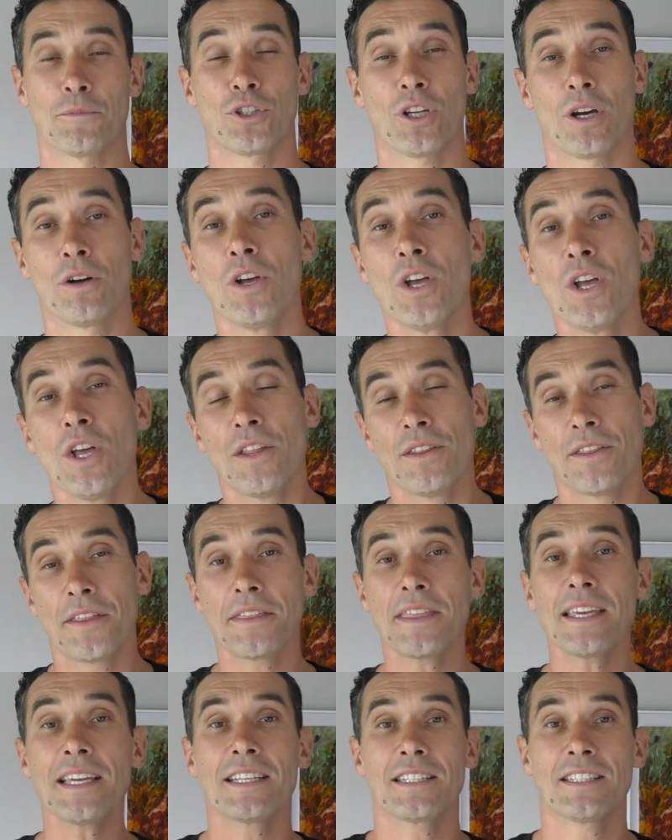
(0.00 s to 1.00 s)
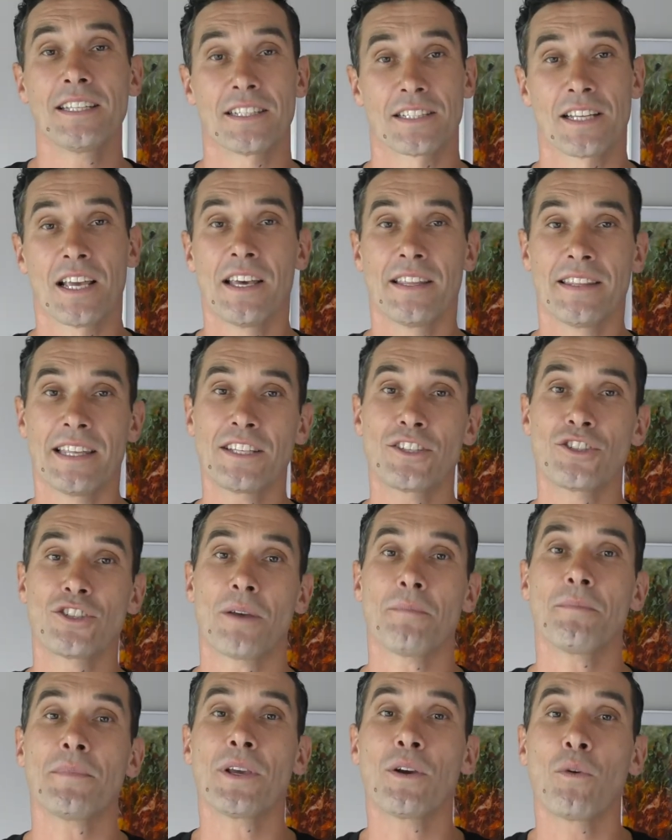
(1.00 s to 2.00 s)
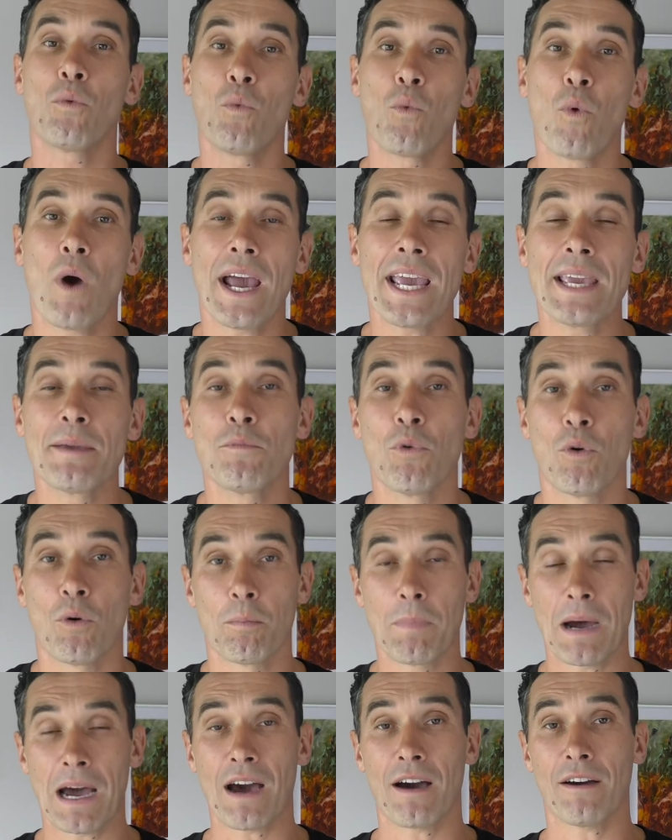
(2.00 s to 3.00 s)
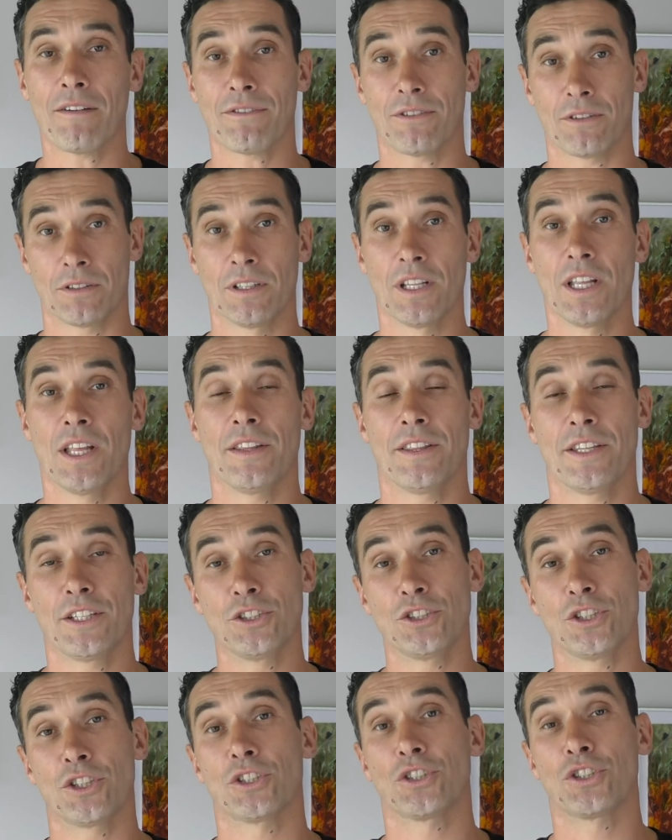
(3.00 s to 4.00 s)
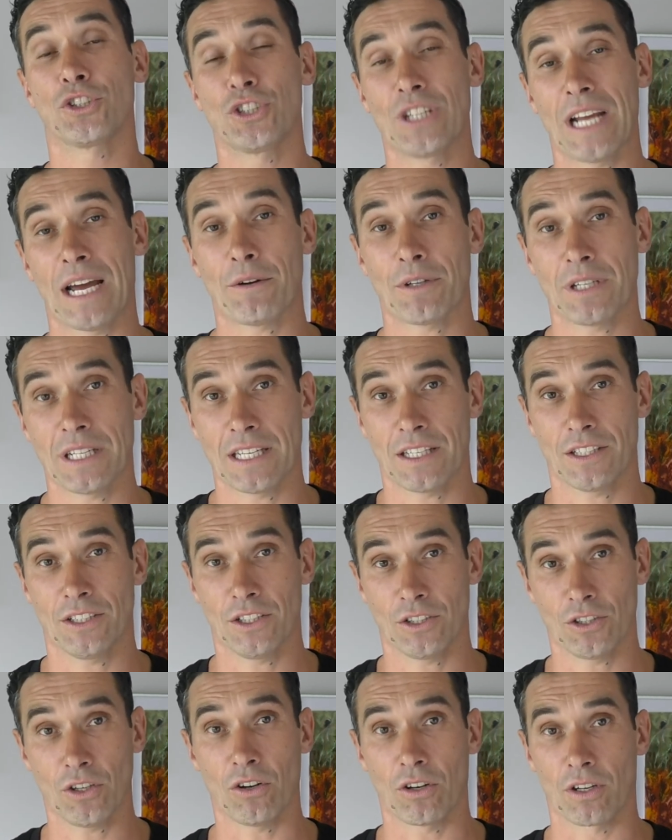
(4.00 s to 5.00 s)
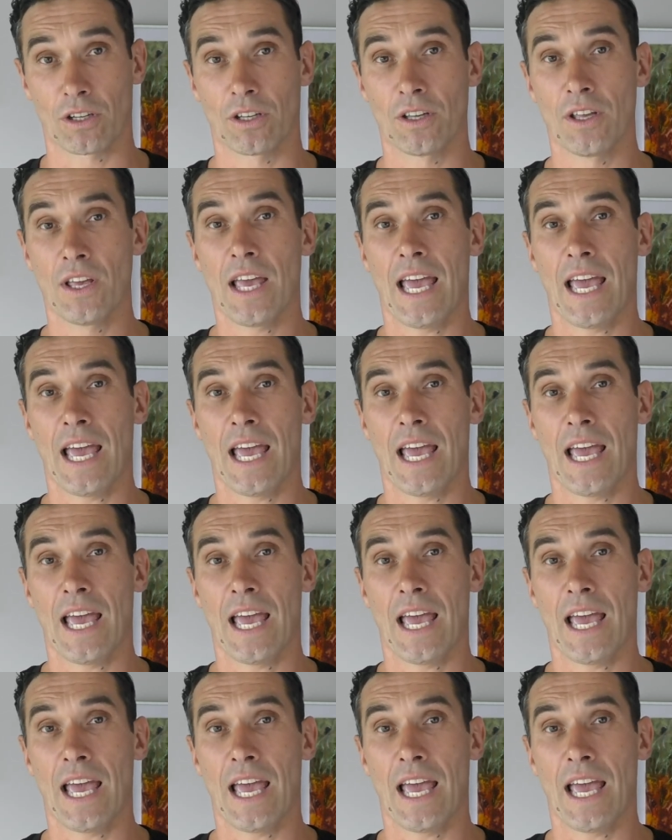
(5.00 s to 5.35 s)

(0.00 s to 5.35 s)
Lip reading: So the thing is this, there's something way more powerful than just shouting at your dog.